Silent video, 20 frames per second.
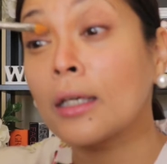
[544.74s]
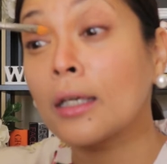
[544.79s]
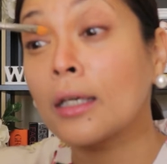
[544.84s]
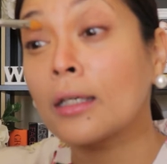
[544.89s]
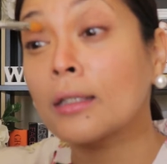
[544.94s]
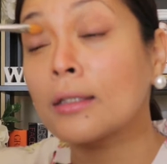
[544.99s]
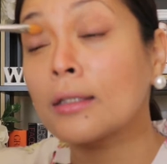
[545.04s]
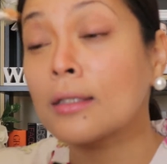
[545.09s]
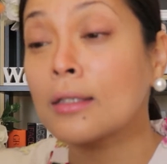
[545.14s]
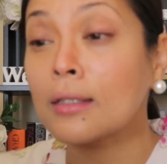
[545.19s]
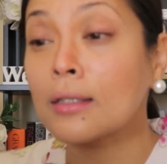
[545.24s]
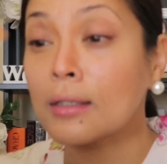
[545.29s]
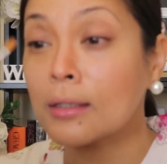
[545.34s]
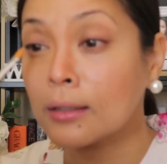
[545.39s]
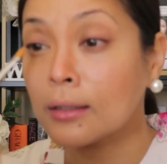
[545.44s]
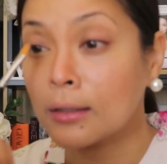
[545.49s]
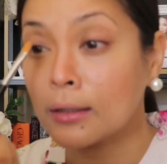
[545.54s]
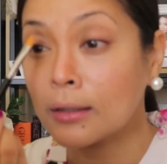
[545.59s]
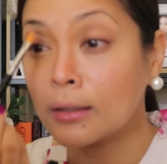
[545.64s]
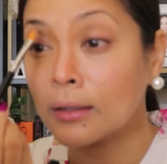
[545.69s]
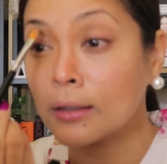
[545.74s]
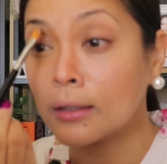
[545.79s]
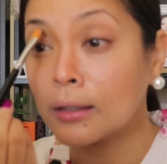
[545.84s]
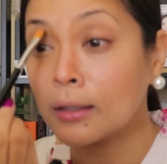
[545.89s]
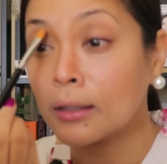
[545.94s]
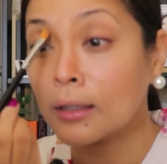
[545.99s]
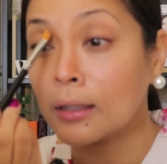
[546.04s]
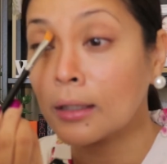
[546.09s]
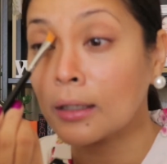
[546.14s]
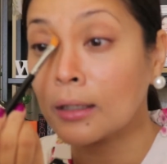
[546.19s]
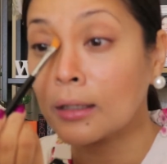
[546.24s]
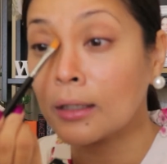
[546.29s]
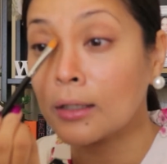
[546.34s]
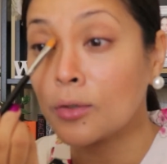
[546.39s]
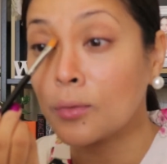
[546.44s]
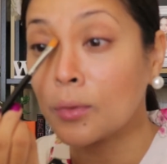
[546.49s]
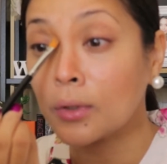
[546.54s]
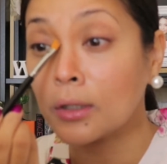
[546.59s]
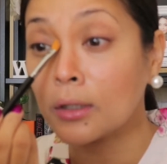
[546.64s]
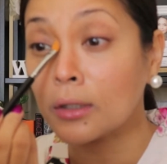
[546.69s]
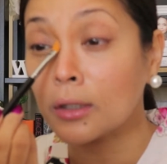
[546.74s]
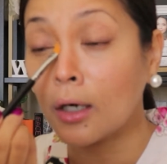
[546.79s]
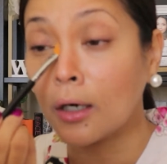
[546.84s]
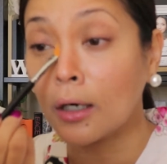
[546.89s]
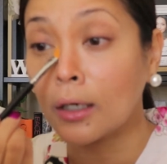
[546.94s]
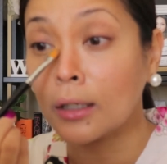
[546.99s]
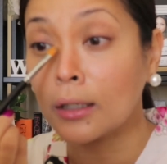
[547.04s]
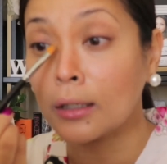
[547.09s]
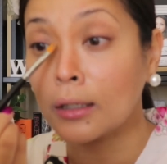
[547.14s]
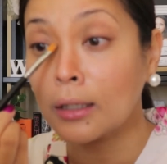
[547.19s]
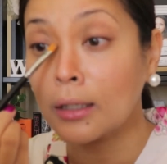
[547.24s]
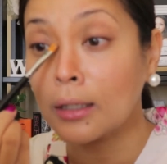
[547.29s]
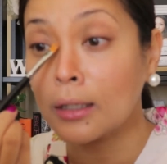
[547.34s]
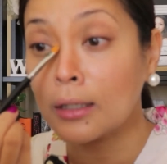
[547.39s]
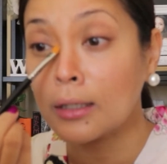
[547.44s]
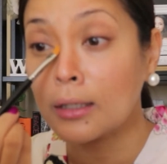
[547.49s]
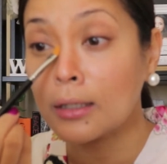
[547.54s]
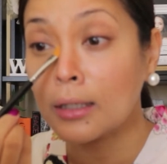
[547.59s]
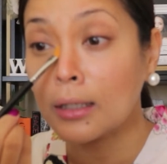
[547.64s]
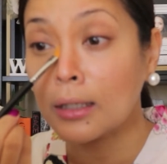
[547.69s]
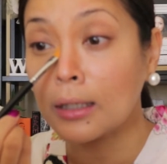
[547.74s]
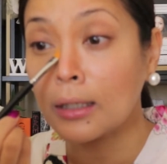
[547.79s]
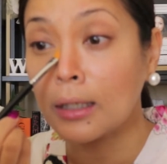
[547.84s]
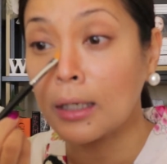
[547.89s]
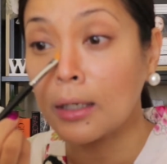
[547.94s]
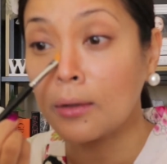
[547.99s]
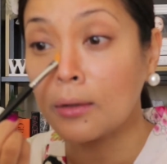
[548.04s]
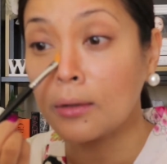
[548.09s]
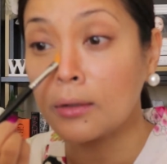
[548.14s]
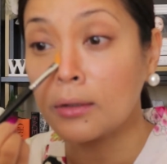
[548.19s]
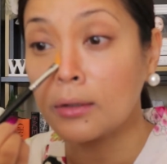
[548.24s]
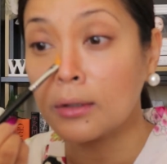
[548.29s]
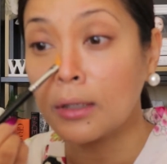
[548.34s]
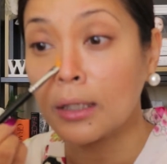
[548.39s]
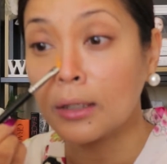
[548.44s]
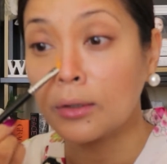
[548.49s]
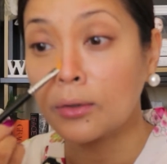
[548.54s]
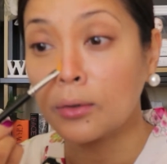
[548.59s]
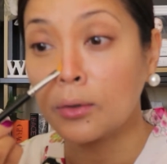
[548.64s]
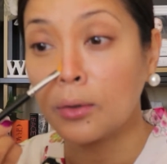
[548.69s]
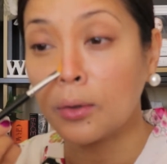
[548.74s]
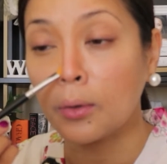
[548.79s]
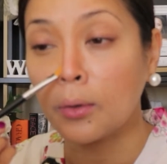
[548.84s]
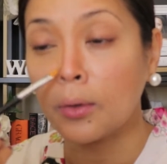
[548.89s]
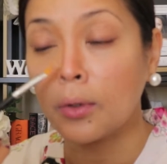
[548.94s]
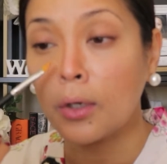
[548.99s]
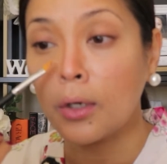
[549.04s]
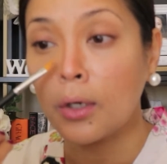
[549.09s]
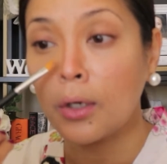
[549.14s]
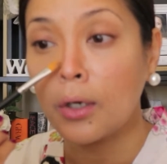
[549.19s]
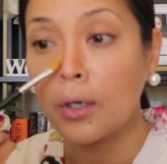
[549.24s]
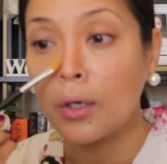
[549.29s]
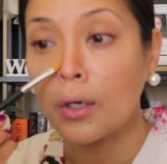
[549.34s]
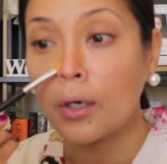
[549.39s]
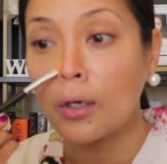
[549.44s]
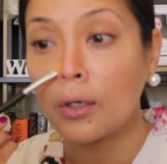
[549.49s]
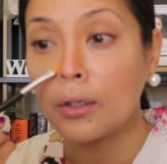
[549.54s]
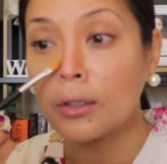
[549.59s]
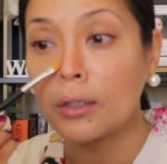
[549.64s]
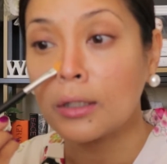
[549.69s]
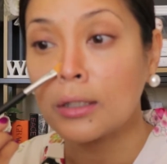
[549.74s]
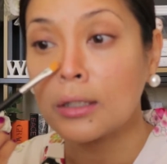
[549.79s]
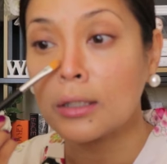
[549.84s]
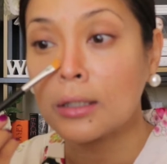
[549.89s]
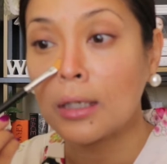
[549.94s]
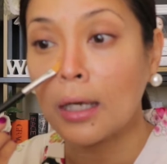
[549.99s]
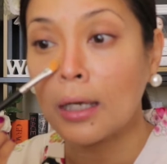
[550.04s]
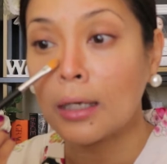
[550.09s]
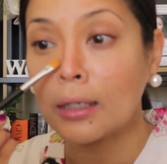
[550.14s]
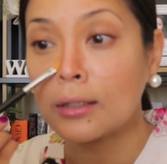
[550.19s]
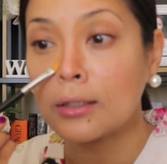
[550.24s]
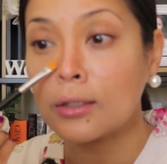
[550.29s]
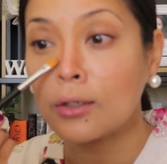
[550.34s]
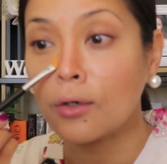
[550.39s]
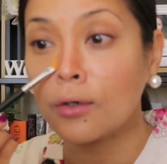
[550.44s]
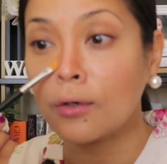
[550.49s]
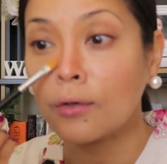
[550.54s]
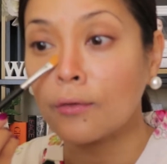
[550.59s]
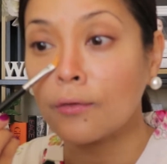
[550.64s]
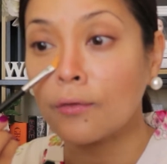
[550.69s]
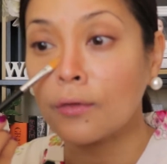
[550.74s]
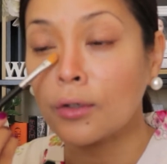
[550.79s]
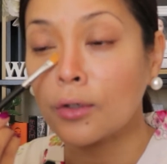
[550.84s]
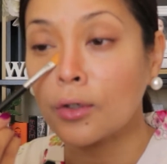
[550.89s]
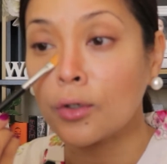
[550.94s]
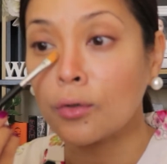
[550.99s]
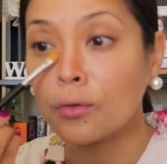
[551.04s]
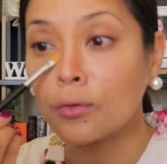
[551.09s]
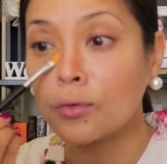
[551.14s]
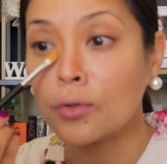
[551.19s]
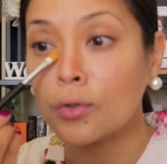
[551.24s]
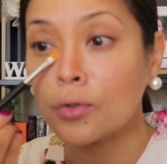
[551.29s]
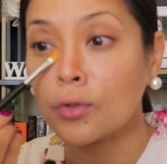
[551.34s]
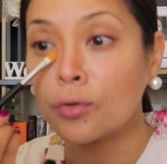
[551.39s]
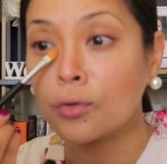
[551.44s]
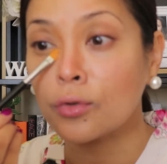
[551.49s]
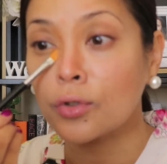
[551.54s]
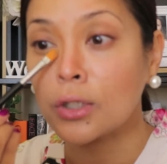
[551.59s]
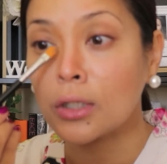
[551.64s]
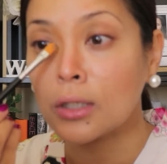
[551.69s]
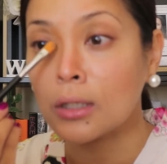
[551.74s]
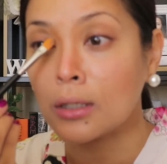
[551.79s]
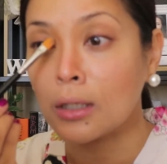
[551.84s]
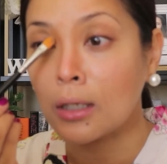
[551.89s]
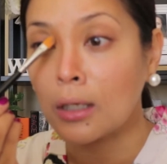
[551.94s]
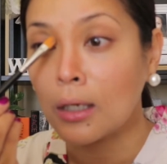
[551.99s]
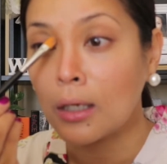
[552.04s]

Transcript: hits. Okay, that's where the darkening is. And I also like to go on the sides of the nose to just